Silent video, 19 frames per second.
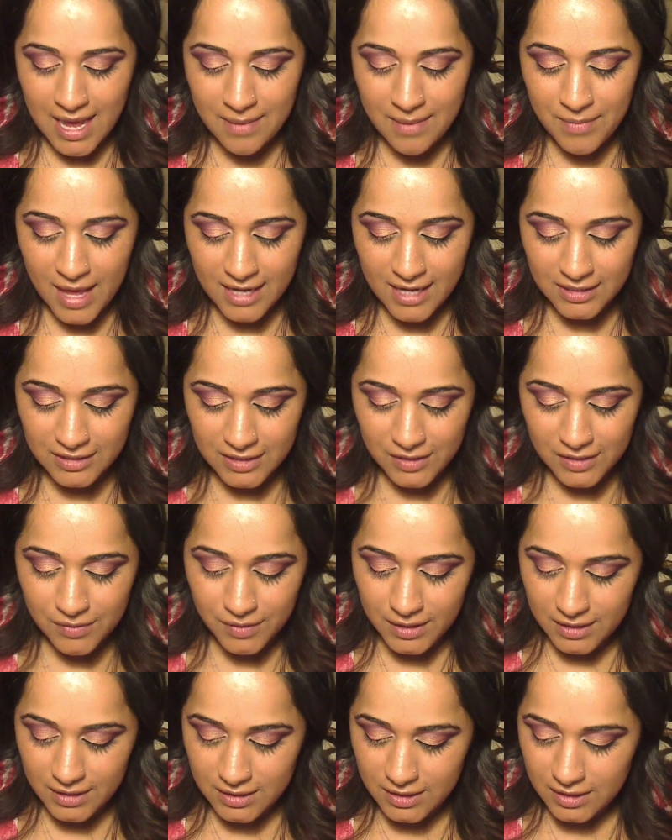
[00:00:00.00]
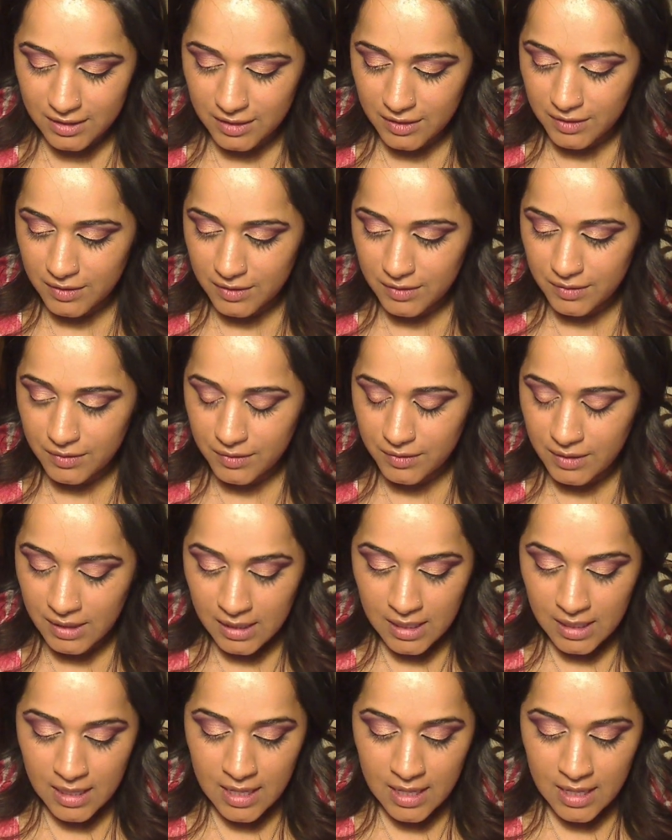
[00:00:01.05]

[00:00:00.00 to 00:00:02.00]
I'm actually going to